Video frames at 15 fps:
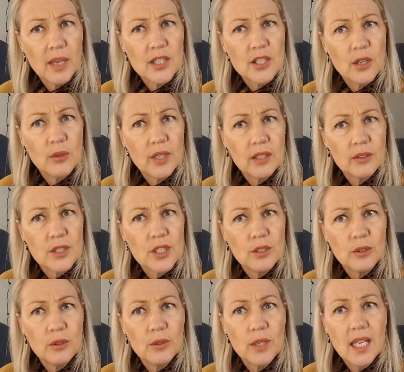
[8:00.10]
on my toenail
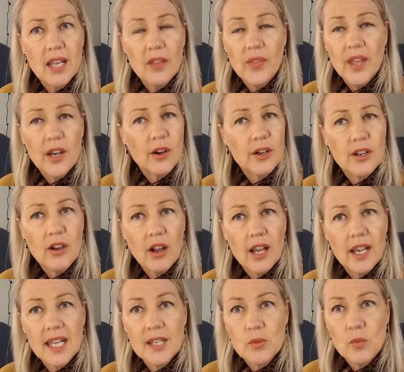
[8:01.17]
too that are
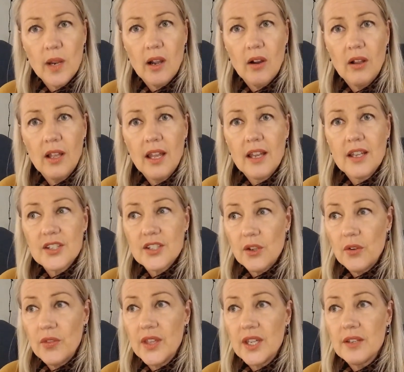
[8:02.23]
gone as well.
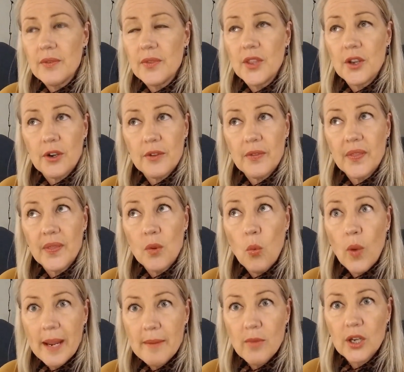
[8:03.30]
So the
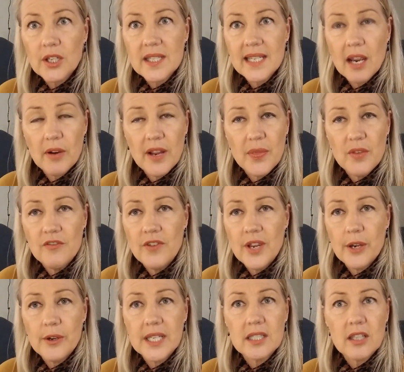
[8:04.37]
white marks now are at
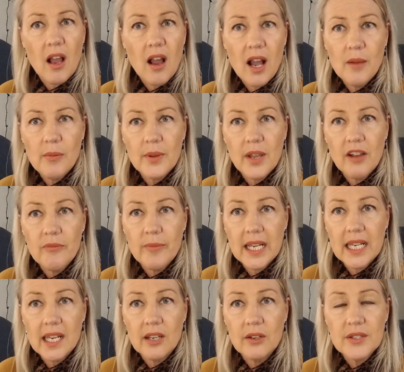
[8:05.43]
the very top of
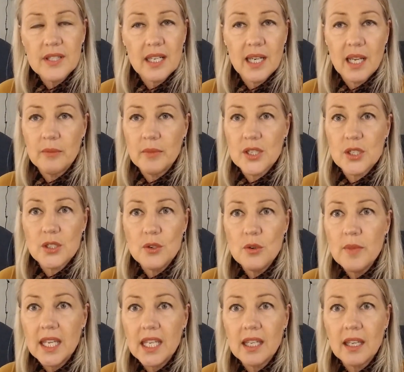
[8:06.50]
my nails, and I'm
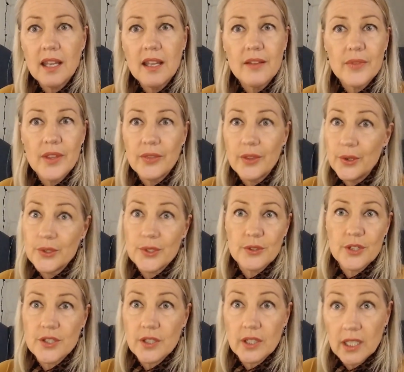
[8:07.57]
assuming that
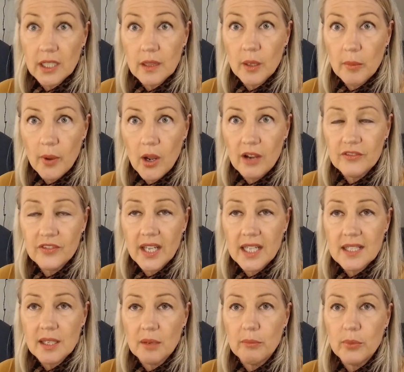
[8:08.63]
those are just going to clip off
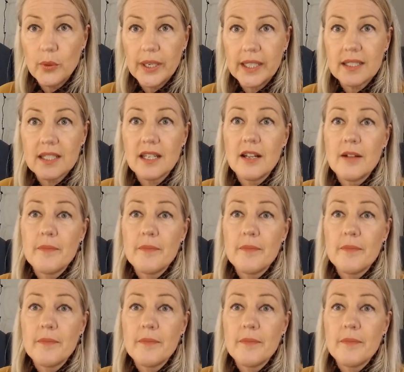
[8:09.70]
at some point.